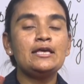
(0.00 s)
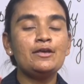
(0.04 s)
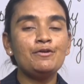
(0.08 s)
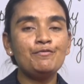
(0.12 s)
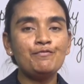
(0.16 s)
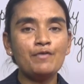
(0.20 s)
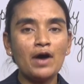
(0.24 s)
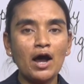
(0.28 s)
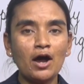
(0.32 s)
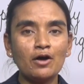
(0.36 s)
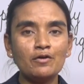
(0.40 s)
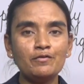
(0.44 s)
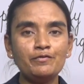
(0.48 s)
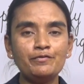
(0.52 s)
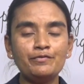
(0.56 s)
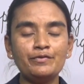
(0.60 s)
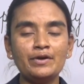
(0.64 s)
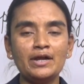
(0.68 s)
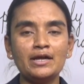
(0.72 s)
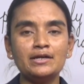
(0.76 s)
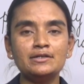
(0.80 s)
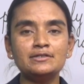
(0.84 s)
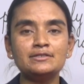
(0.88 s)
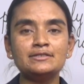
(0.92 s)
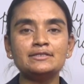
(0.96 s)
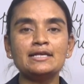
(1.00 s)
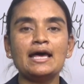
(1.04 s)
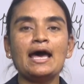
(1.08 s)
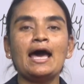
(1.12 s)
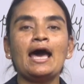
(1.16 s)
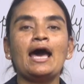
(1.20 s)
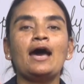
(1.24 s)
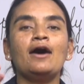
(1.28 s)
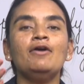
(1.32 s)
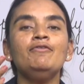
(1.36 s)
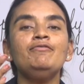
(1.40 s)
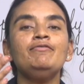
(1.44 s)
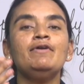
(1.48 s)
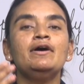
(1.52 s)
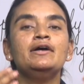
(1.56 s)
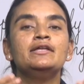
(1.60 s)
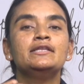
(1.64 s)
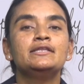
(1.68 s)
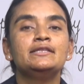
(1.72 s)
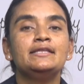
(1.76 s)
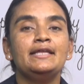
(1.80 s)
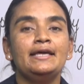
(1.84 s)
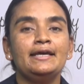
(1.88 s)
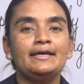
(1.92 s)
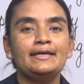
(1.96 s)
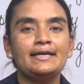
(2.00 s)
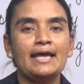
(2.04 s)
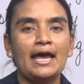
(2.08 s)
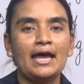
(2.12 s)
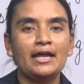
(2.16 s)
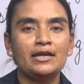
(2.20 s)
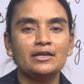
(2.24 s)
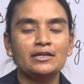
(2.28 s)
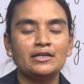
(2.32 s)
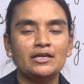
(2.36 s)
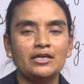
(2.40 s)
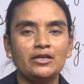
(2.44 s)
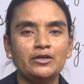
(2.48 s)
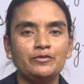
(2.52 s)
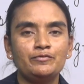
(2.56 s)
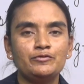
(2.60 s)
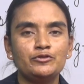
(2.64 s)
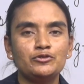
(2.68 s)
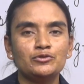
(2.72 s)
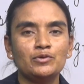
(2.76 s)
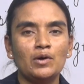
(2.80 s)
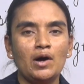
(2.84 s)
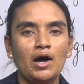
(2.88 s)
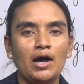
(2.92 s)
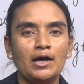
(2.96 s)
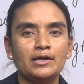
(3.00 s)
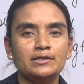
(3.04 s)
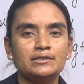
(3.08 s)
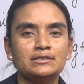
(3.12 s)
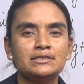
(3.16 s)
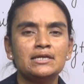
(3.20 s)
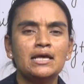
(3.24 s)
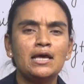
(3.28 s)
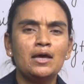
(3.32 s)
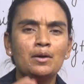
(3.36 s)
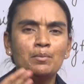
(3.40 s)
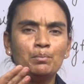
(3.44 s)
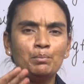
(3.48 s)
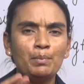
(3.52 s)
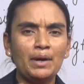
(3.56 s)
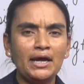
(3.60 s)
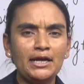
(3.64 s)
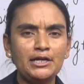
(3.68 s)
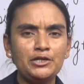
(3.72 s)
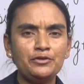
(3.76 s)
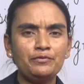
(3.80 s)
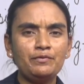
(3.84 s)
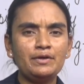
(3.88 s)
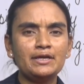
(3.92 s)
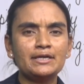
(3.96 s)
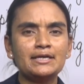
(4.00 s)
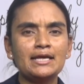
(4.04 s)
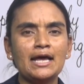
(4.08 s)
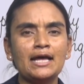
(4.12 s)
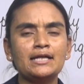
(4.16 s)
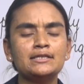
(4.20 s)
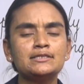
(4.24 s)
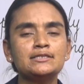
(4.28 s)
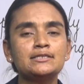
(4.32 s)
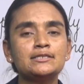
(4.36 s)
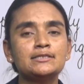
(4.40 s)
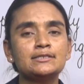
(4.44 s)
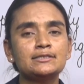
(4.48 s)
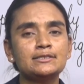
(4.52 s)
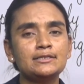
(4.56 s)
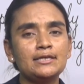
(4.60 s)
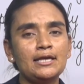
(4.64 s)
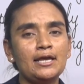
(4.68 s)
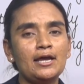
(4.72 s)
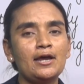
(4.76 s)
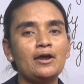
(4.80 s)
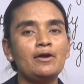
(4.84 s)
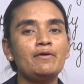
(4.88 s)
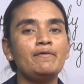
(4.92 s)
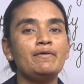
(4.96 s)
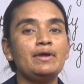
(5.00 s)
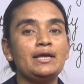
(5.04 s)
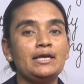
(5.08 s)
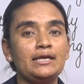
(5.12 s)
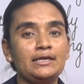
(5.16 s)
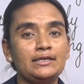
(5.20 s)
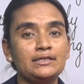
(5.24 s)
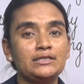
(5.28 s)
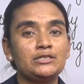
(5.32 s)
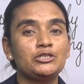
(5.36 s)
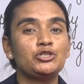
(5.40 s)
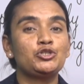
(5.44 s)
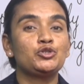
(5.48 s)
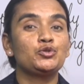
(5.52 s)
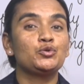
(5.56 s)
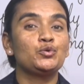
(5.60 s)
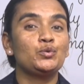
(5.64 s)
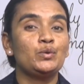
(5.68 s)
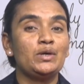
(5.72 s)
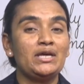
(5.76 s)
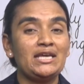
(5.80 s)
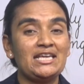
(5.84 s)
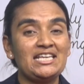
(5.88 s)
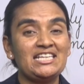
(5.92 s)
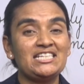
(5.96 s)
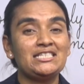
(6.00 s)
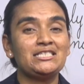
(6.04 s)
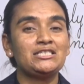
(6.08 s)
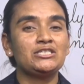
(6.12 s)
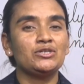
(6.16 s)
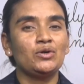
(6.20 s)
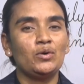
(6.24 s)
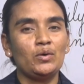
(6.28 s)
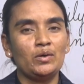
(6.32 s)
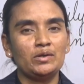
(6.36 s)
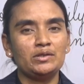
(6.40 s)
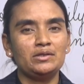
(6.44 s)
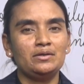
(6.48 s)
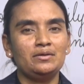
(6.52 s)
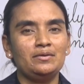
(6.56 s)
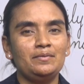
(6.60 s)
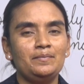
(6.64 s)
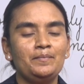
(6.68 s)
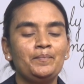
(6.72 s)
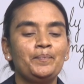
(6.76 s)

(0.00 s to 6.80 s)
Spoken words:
If our friends have, they can give to us, but we can share it to each other.